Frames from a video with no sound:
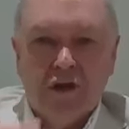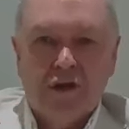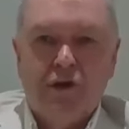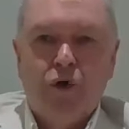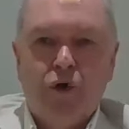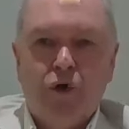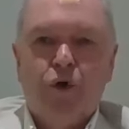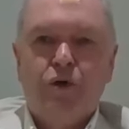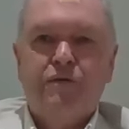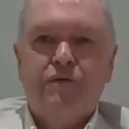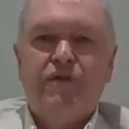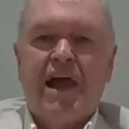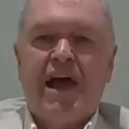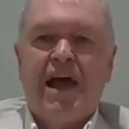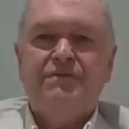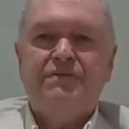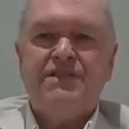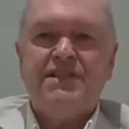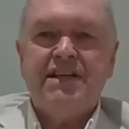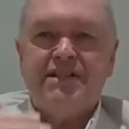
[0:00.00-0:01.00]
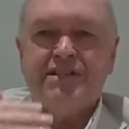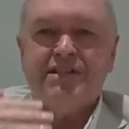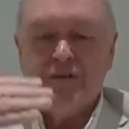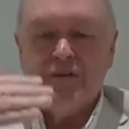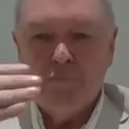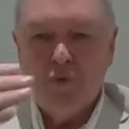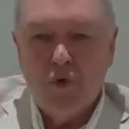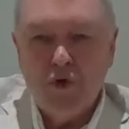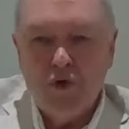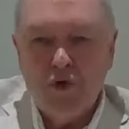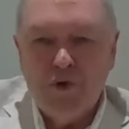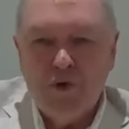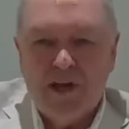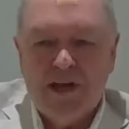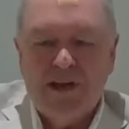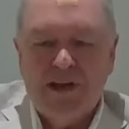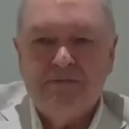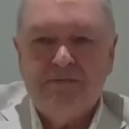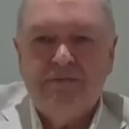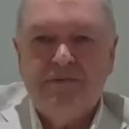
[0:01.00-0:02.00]
law of life says the more you
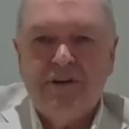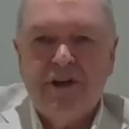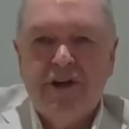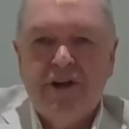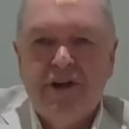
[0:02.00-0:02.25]
give,